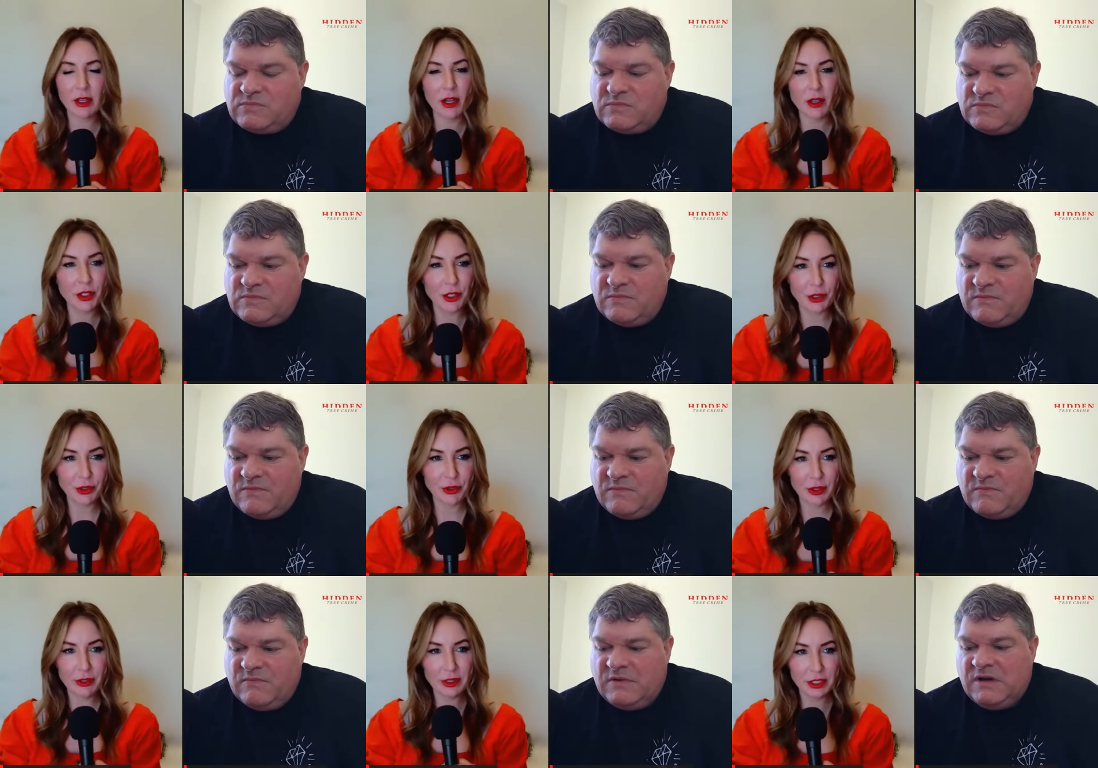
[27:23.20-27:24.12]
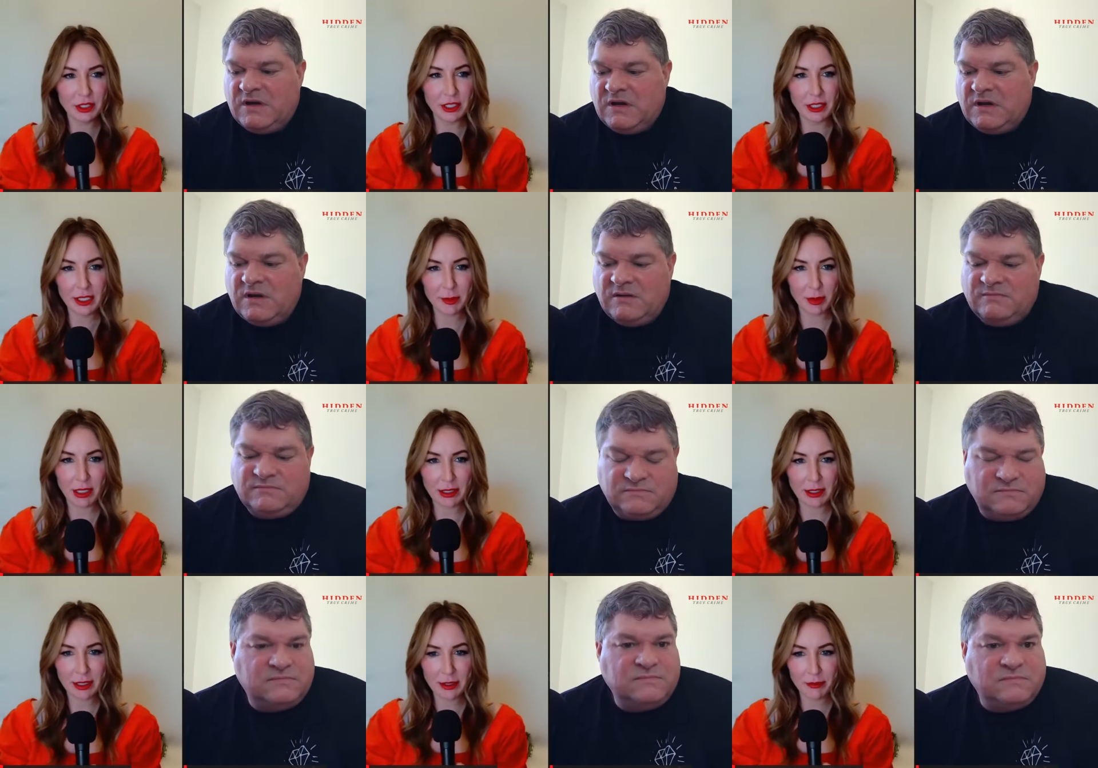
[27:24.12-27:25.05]
Speaker 1: on earth. She
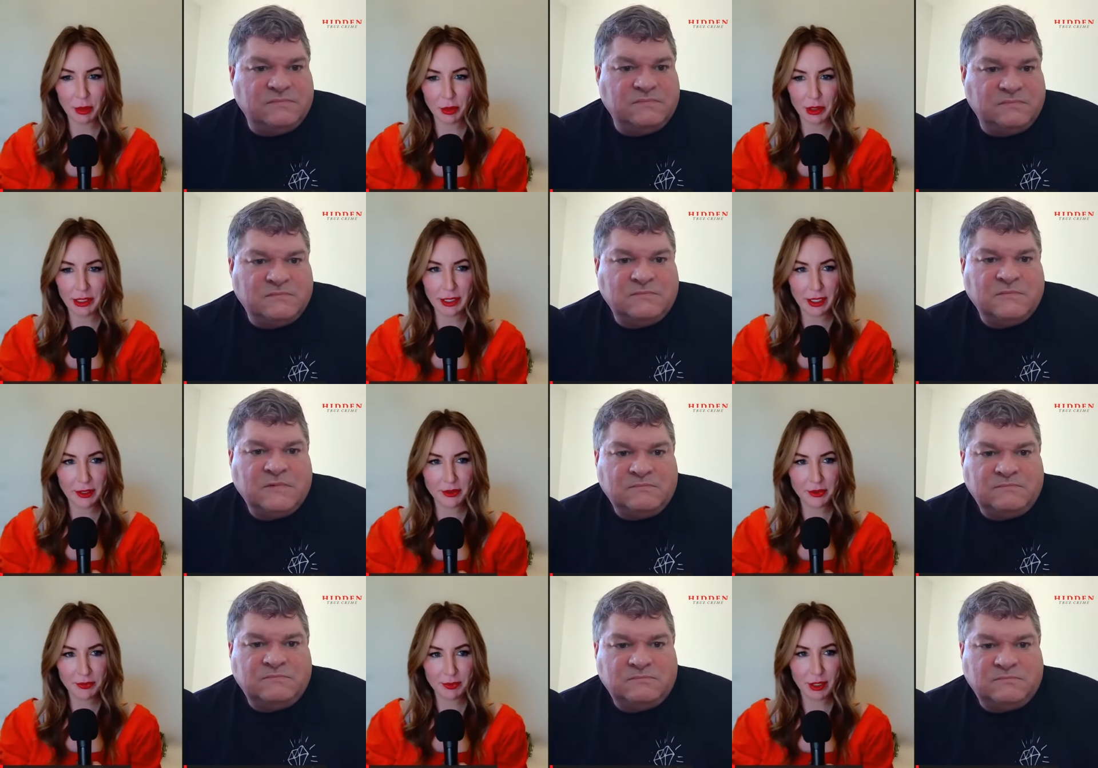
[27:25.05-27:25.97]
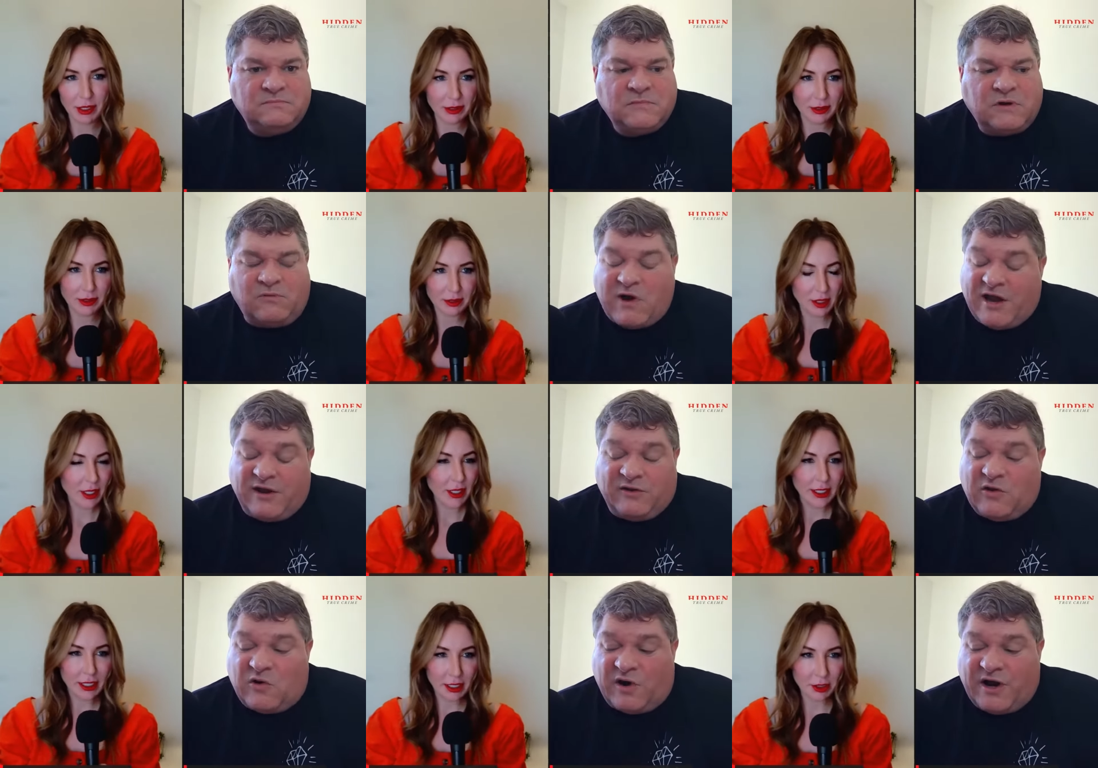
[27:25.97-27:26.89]
explains it. Lori does. And right, and
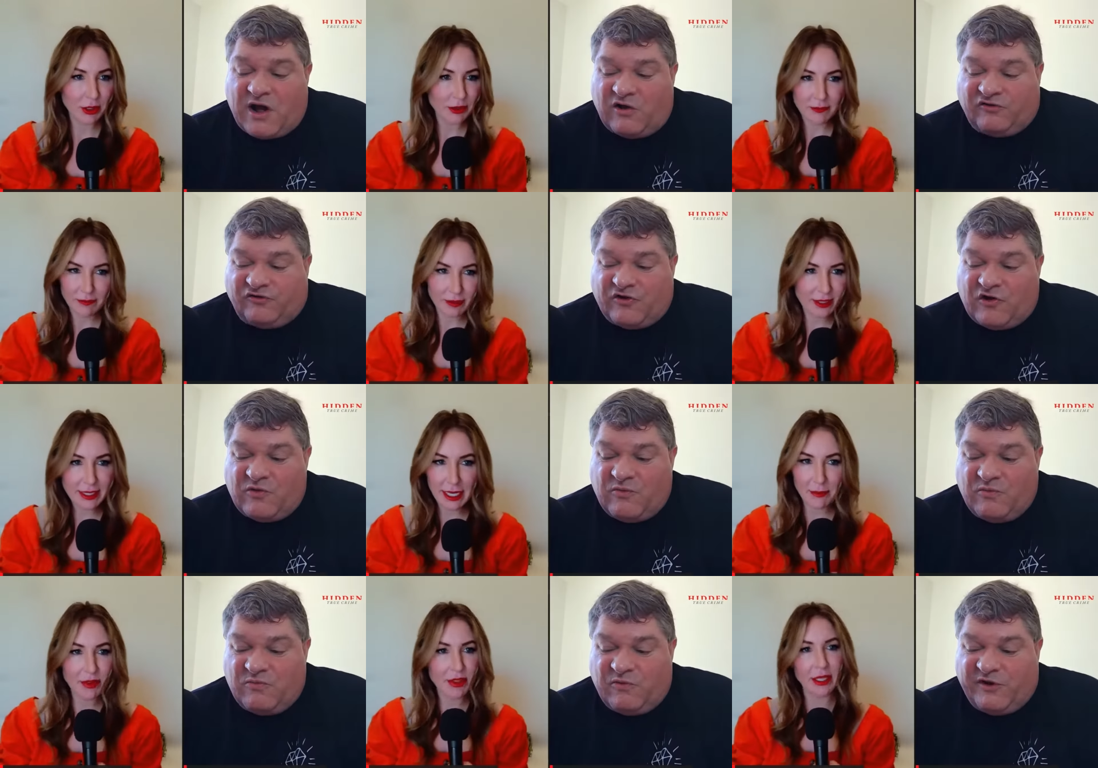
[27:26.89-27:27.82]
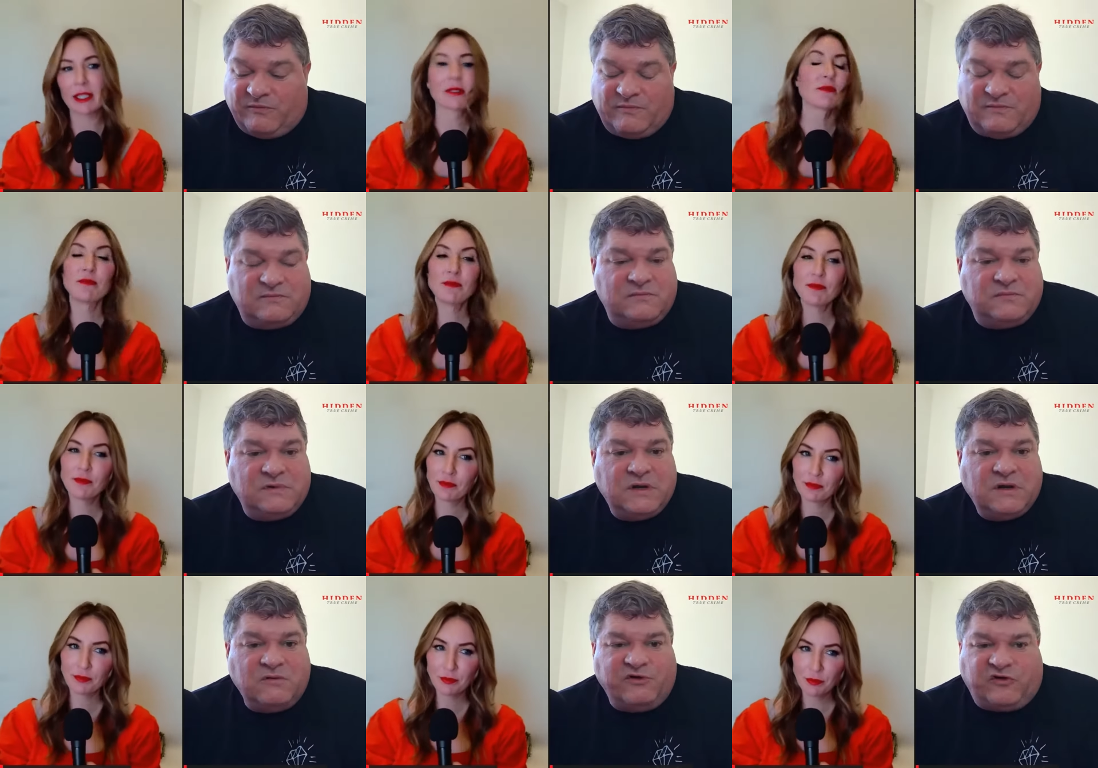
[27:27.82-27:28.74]
Lori also same thing
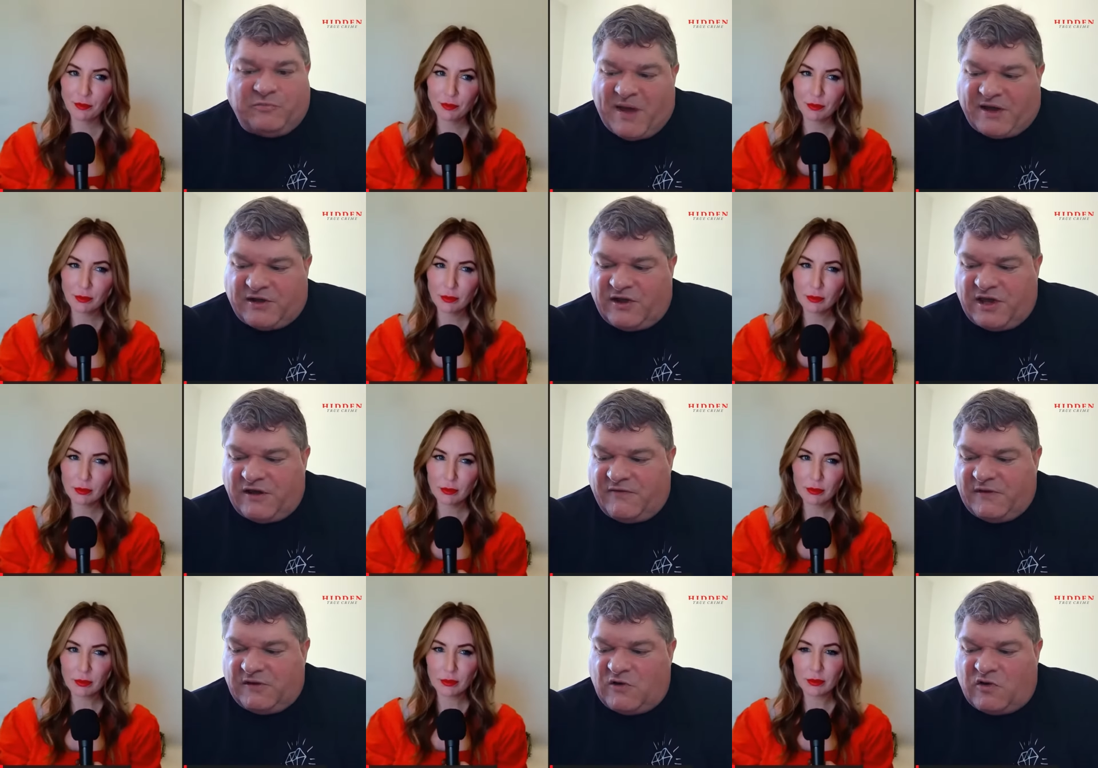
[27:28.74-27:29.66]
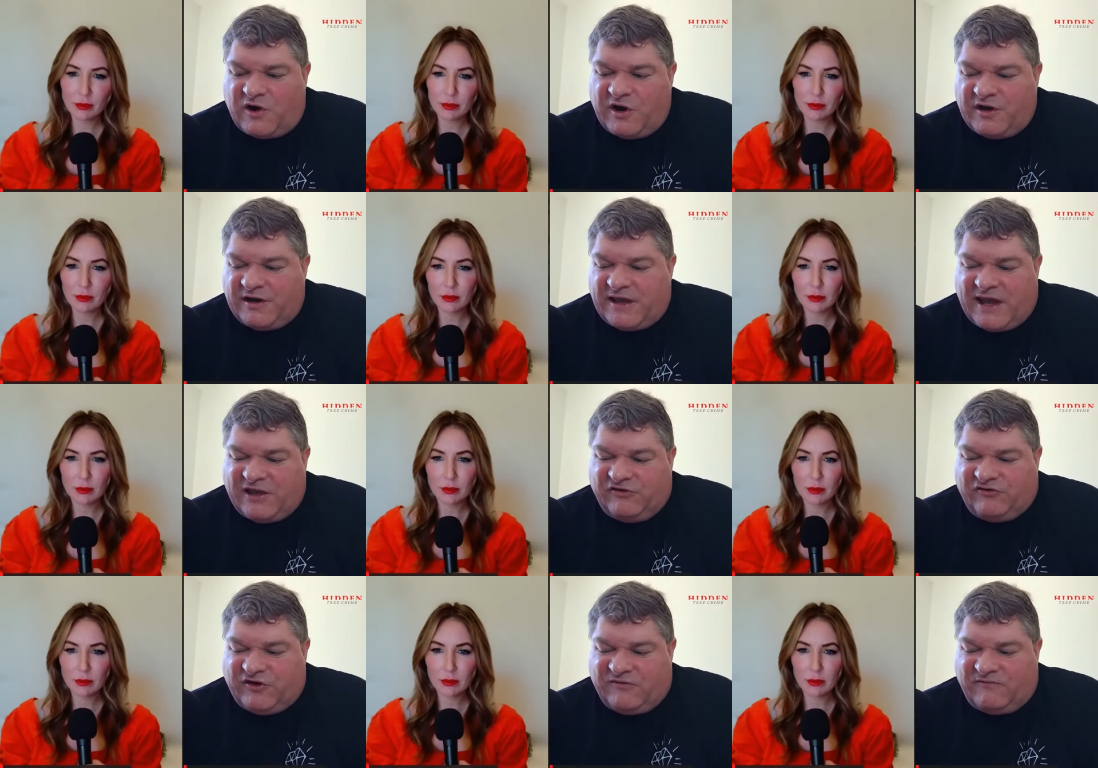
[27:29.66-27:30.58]
Speaker 2: we speculated that Lori engaged in